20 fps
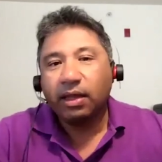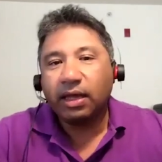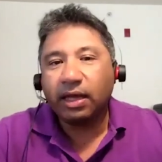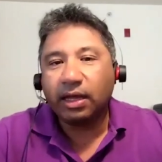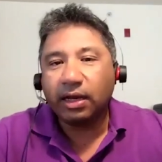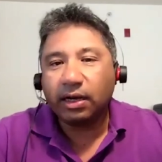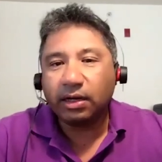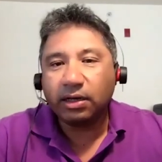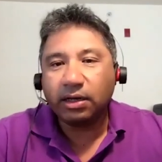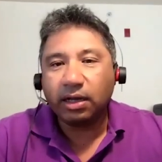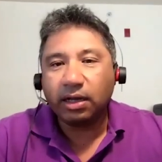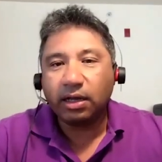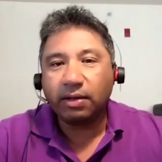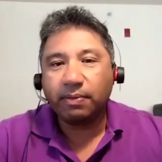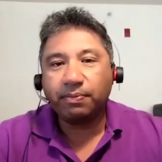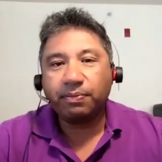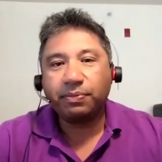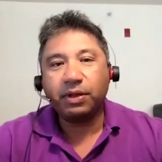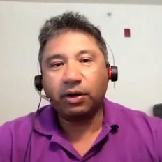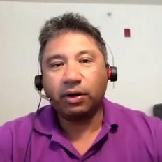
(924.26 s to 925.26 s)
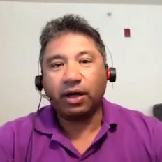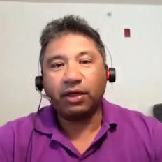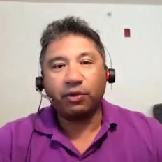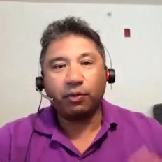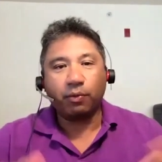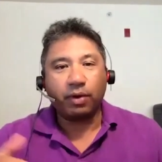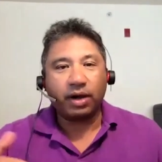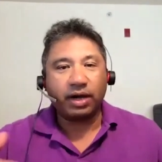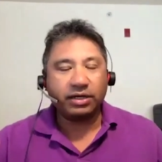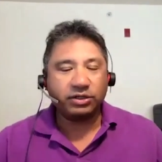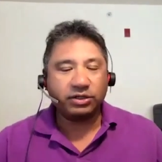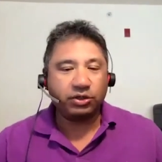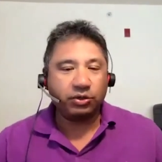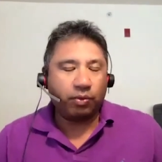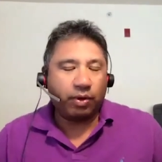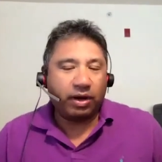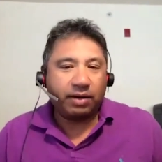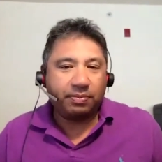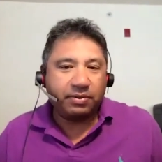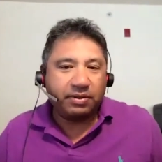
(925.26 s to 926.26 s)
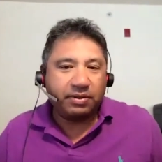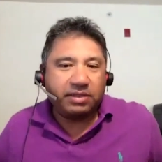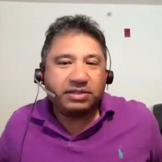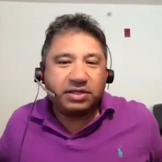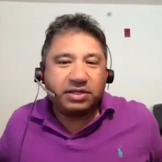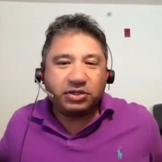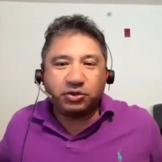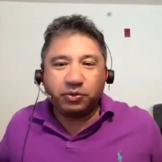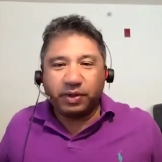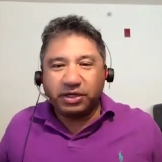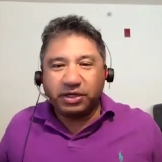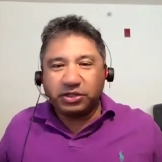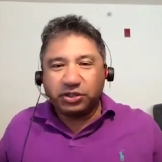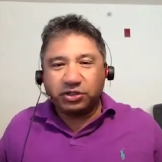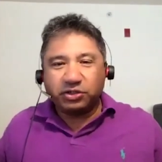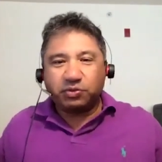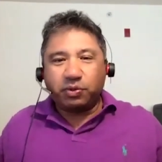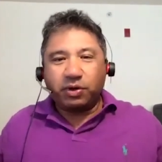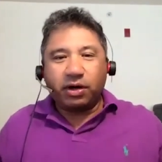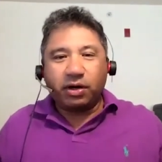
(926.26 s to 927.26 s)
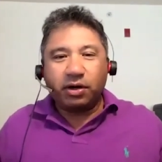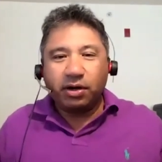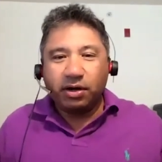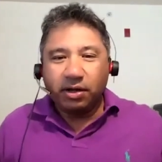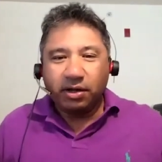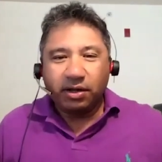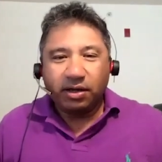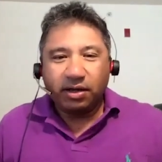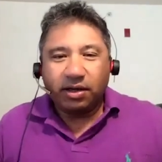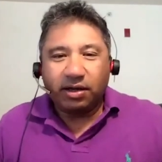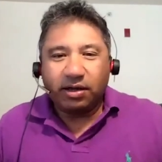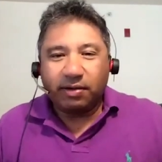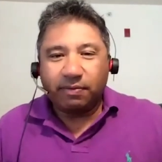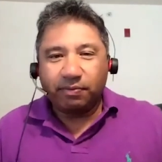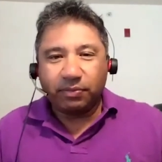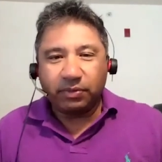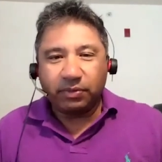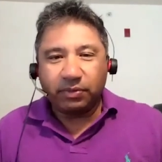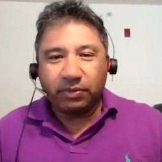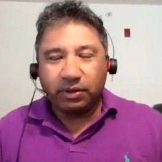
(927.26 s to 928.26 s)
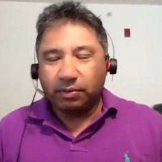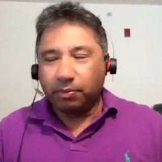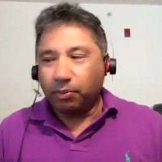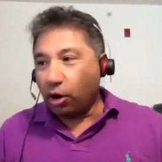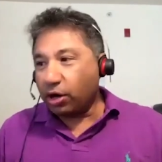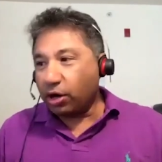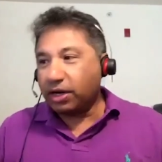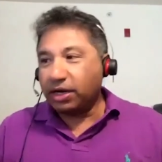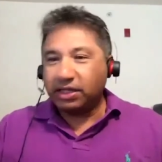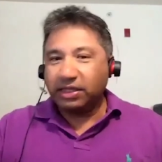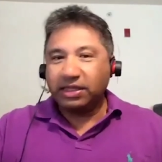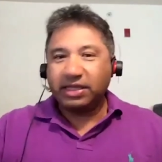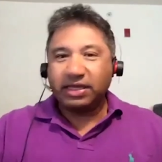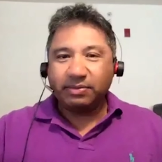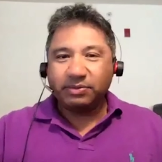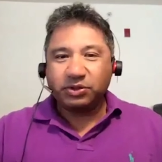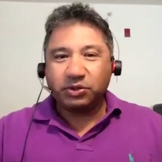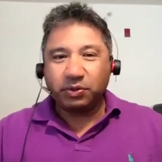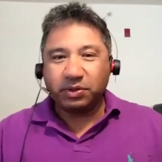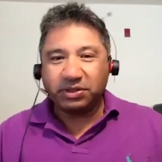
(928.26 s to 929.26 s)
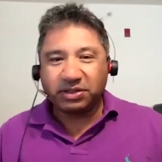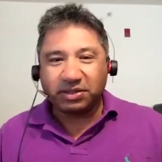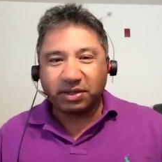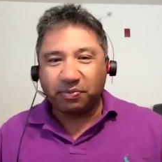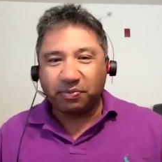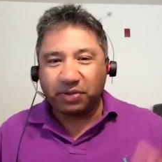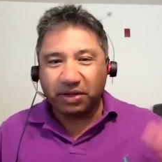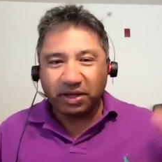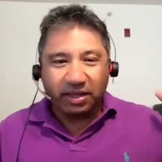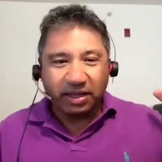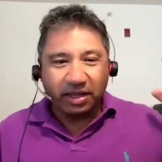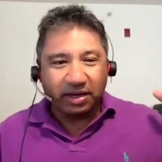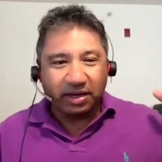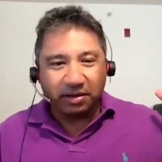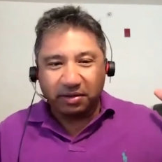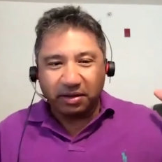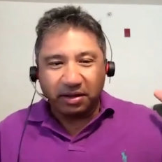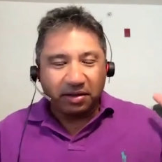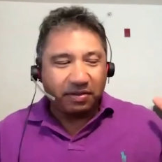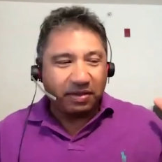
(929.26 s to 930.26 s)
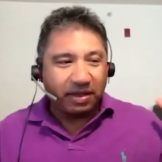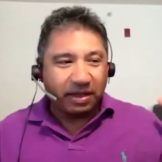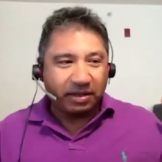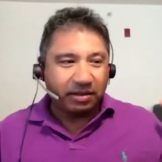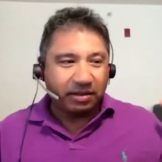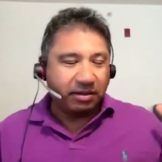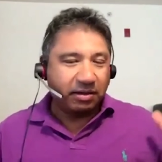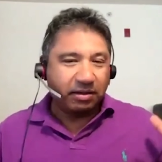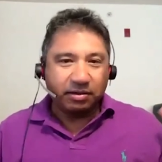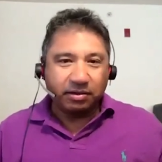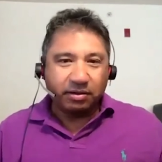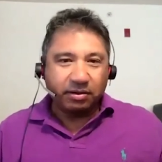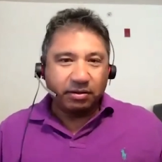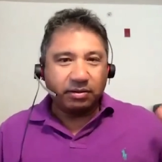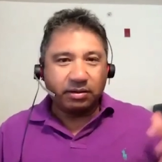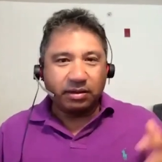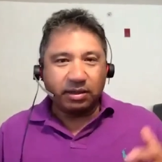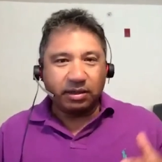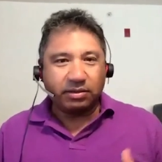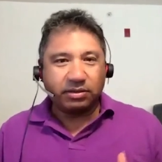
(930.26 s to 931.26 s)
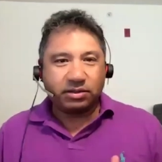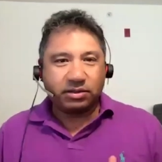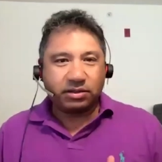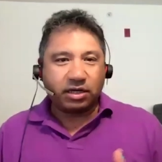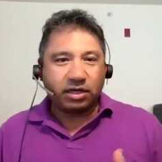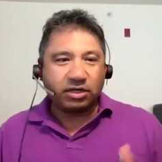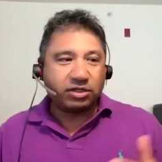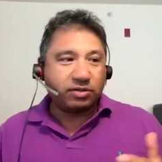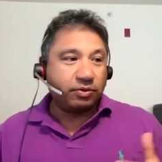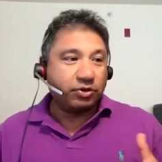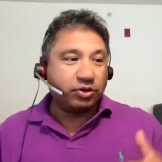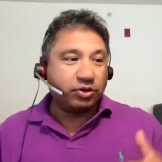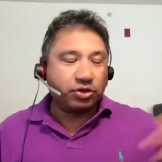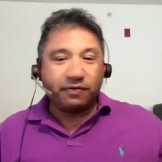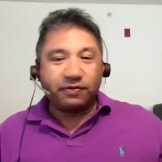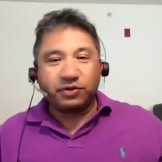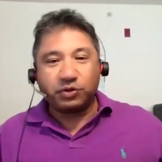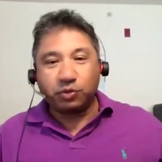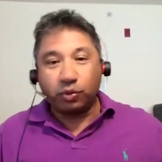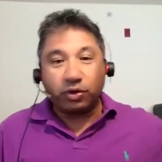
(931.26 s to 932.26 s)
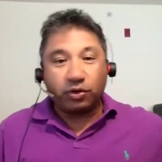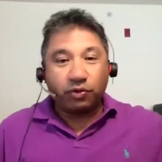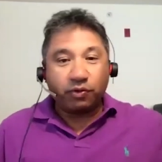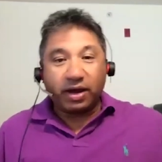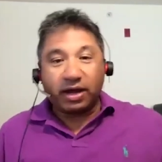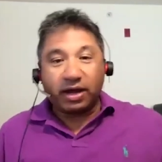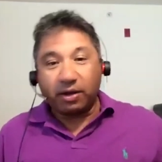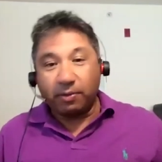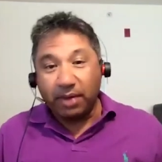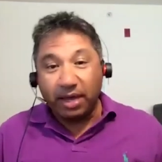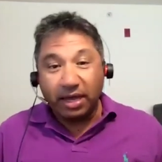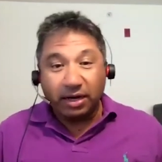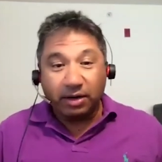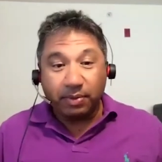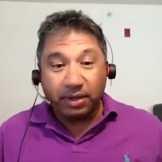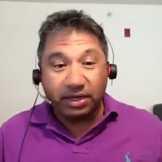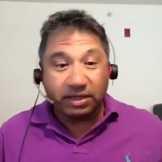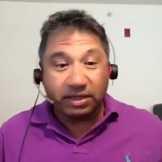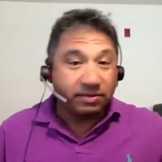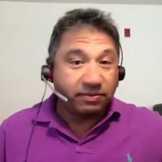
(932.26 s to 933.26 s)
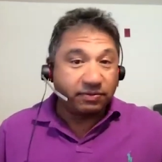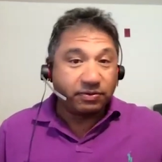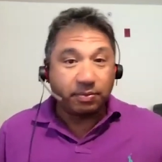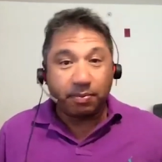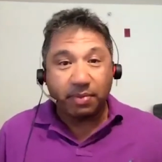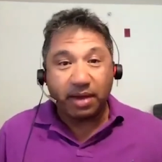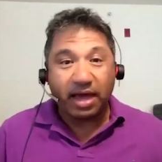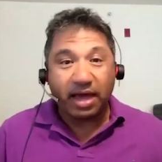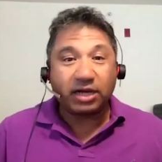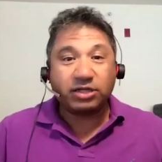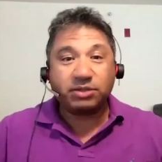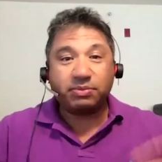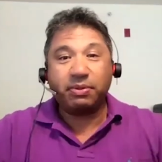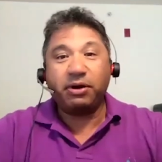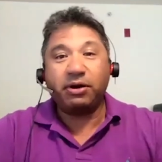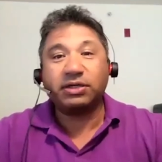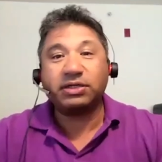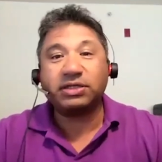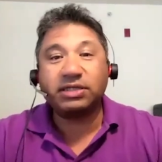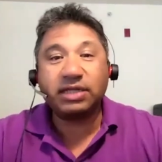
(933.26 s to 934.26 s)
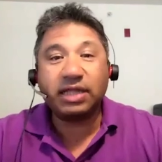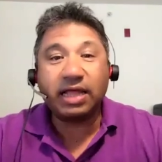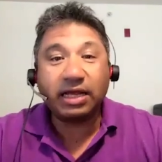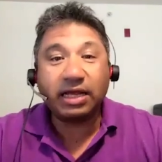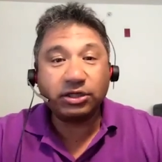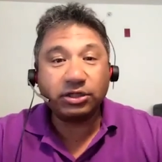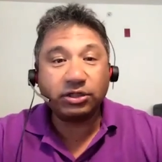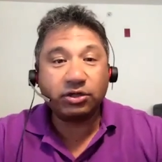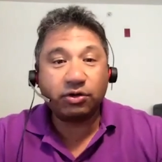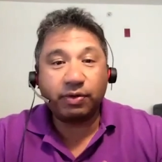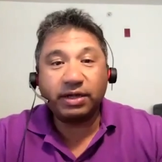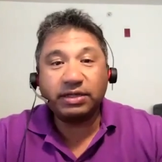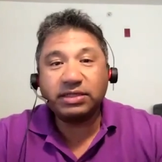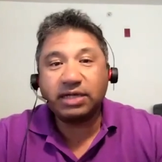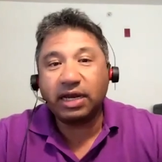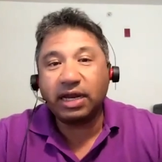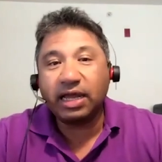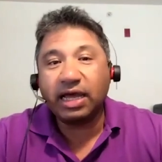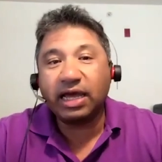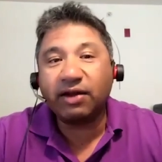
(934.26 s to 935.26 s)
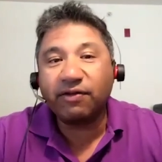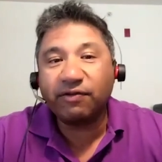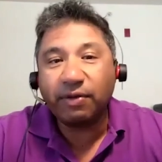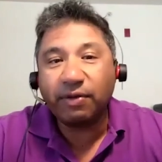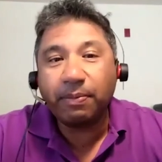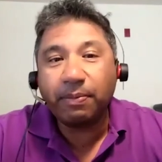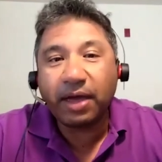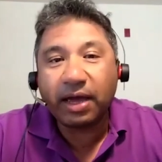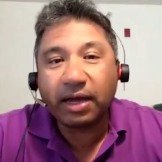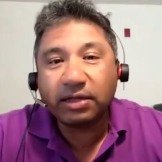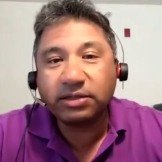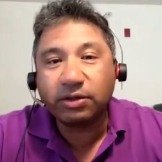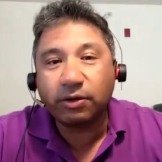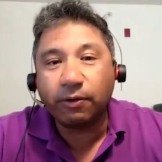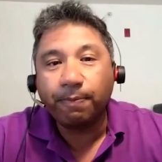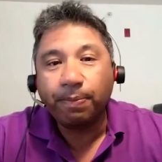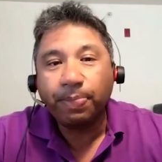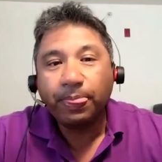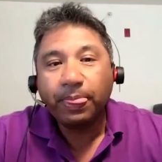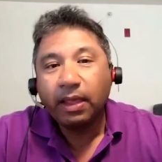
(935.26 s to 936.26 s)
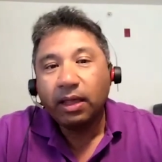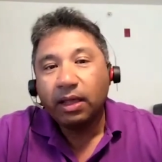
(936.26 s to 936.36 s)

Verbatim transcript: And, you know, otherwise you wind up in these situations where the marketing team's doing something that customer service wouldn't recommend because of some bad experiences, and that just creates that negative impact. So,